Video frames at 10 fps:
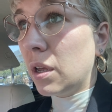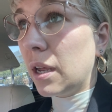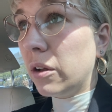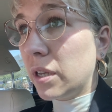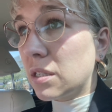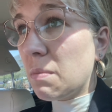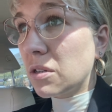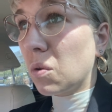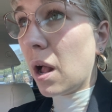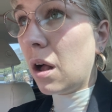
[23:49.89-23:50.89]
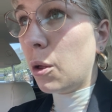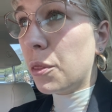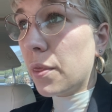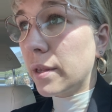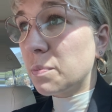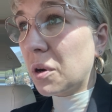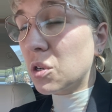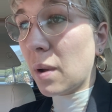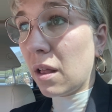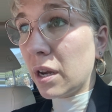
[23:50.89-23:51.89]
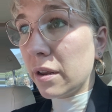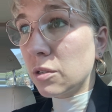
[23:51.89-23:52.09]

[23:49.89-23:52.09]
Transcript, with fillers: illness, mental health, spirituality,